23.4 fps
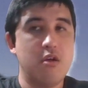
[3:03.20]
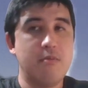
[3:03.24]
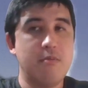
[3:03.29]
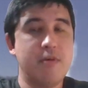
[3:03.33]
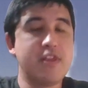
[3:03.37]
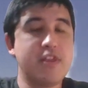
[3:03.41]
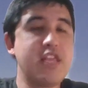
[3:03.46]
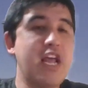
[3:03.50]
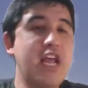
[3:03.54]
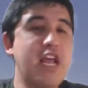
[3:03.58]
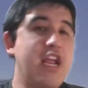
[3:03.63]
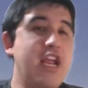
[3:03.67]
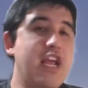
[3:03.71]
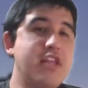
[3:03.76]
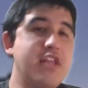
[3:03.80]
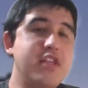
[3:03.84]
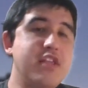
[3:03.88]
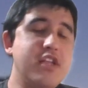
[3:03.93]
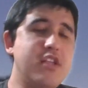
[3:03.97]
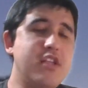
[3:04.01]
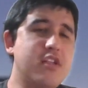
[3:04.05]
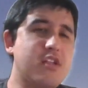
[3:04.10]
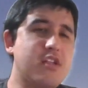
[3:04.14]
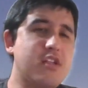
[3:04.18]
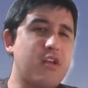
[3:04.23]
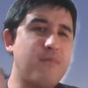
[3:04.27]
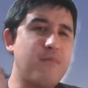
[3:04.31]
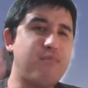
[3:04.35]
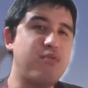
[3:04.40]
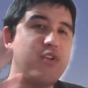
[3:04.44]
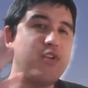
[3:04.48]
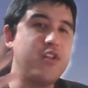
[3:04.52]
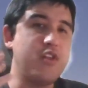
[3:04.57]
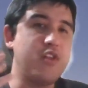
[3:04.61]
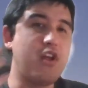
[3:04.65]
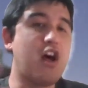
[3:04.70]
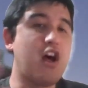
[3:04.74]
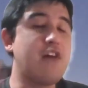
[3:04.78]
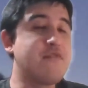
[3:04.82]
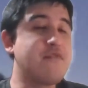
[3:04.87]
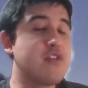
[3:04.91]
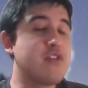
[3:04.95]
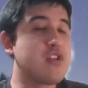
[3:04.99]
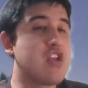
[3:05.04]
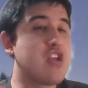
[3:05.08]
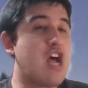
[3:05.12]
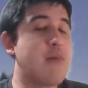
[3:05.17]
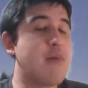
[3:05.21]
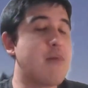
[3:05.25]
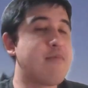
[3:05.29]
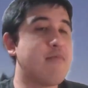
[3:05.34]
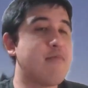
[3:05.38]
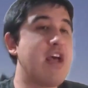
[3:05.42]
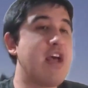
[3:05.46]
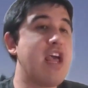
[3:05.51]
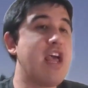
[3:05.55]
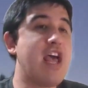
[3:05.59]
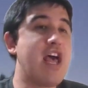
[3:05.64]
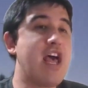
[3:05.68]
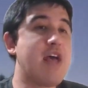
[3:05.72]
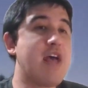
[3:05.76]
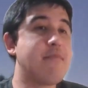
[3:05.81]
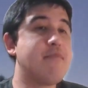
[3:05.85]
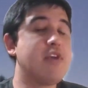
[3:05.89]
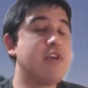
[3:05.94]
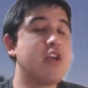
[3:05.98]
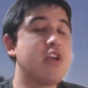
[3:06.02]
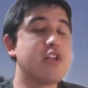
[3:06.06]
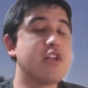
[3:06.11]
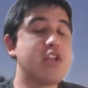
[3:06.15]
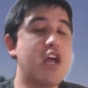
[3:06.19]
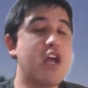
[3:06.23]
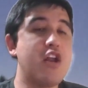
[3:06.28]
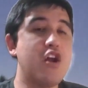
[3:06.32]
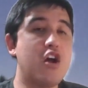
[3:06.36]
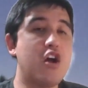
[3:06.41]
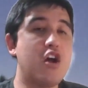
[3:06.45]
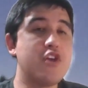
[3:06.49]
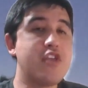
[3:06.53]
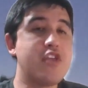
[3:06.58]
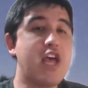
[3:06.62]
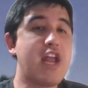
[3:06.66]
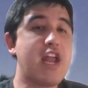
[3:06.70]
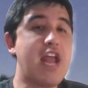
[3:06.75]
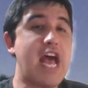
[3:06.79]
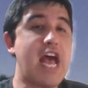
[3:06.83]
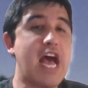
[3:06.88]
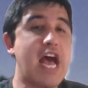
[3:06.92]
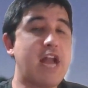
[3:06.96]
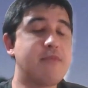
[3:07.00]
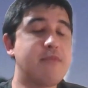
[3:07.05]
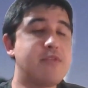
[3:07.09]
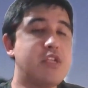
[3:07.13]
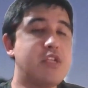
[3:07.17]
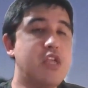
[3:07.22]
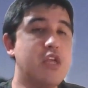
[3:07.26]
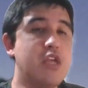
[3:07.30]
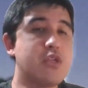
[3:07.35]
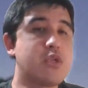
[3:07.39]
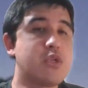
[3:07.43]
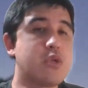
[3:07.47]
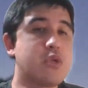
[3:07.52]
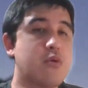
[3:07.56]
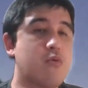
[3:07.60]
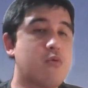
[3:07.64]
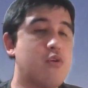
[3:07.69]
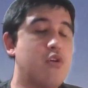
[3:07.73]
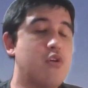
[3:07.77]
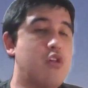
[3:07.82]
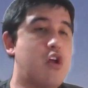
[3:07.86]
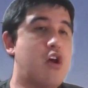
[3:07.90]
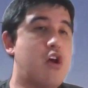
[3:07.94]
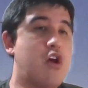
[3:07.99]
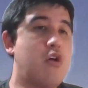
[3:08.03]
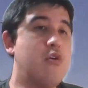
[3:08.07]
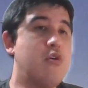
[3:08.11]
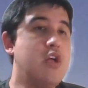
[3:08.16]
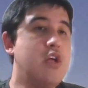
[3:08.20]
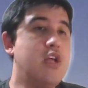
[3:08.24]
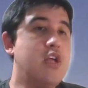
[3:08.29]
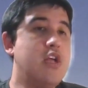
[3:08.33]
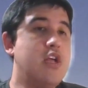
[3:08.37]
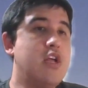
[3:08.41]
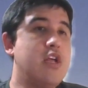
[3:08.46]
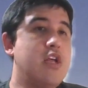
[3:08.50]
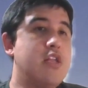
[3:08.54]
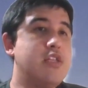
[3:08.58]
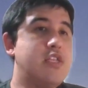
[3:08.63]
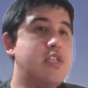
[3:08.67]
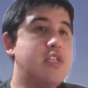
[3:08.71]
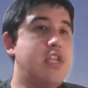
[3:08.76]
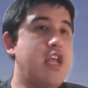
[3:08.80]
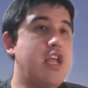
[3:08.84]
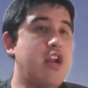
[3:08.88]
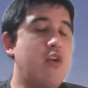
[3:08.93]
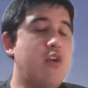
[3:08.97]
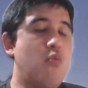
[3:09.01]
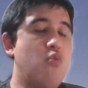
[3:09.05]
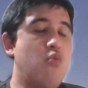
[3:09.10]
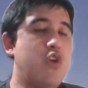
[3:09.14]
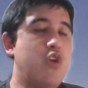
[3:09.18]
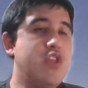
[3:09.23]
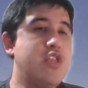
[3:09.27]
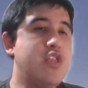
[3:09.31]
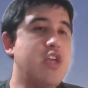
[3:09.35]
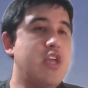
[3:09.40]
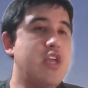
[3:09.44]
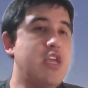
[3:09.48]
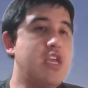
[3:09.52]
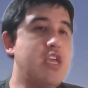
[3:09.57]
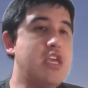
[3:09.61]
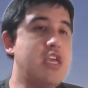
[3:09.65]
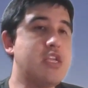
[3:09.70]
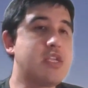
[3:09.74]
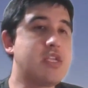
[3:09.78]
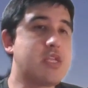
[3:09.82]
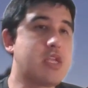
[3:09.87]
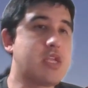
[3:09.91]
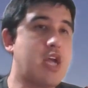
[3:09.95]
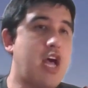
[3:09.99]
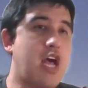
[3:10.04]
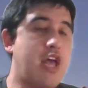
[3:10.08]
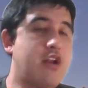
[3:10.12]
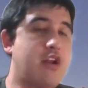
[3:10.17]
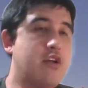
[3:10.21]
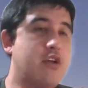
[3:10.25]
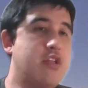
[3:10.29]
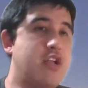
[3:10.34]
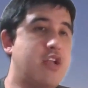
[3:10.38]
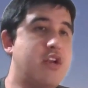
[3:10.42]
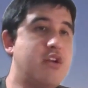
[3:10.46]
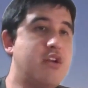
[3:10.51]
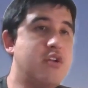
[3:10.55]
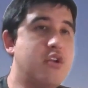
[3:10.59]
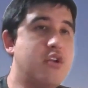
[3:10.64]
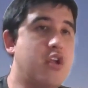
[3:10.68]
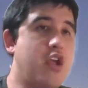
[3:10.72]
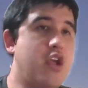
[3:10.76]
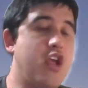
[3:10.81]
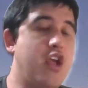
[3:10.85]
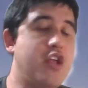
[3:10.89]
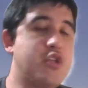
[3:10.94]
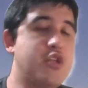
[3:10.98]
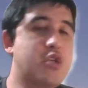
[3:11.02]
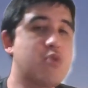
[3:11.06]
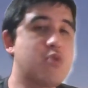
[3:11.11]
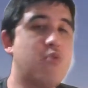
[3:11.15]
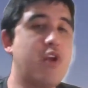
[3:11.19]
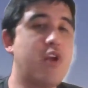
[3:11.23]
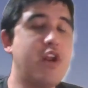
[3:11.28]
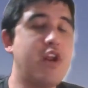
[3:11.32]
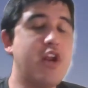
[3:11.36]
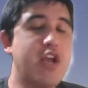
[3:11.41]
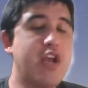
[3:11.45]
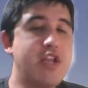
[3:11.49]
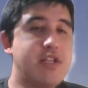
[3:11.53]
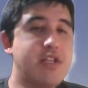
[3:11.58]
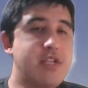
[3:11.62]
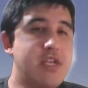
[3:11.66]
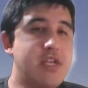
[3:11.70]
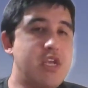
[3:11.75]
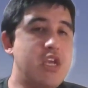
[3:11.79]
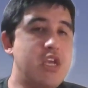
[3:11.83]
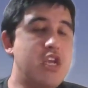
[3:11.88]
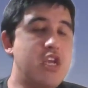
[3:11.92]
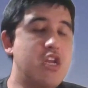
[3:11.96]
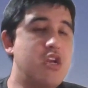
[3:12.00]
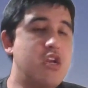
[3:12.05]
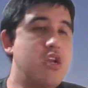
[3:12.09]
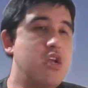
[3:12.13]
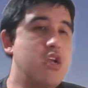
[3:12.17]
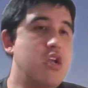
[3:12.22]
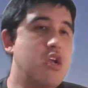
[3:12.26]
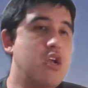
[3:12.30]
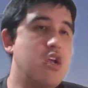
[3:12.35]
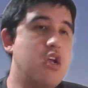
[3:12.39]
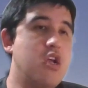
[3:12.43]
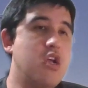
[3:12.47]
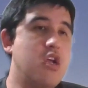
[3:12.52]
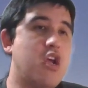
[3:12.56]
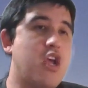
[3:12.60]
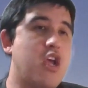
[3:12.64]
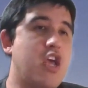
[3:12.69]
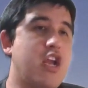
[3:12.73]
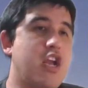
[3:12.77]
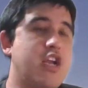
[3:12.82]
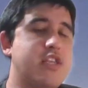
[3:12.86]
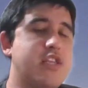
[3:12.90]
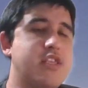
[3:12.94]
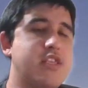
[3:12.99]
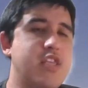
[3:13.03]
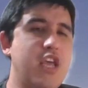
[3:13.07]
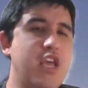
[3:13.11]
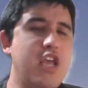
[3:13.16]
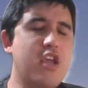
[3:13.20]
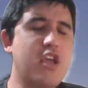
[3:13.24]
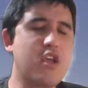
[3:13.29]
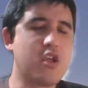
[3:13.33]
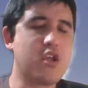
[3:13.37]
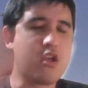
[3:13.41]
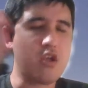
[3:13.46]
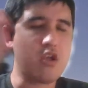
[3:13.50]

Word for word: but then again, this is completely off the top of my head because I know that Adam Cianciarulo didn't win the East title in in 2019. And I think